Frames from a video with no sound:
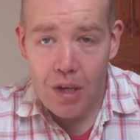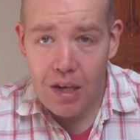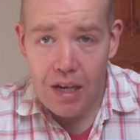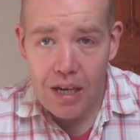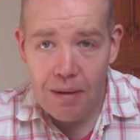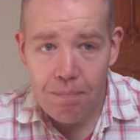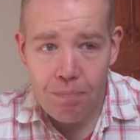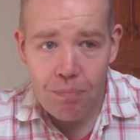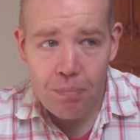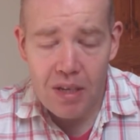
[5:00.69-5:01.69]

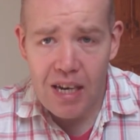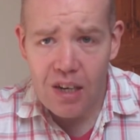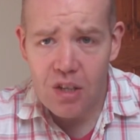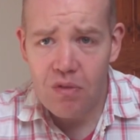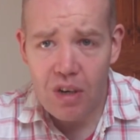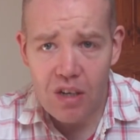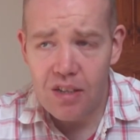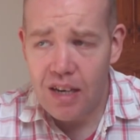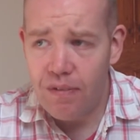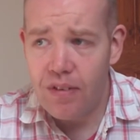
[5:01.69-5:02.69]
But yeah, I think
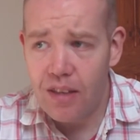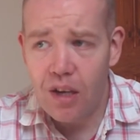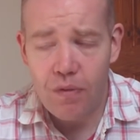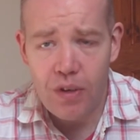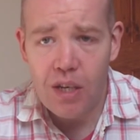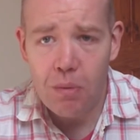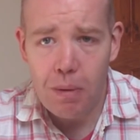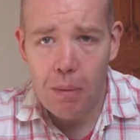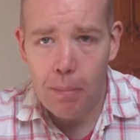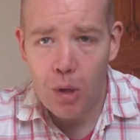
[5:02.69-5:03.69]
it would
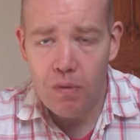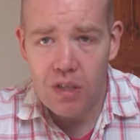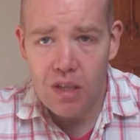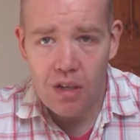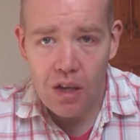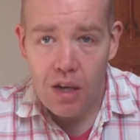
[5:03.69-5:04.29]
be on my movies, and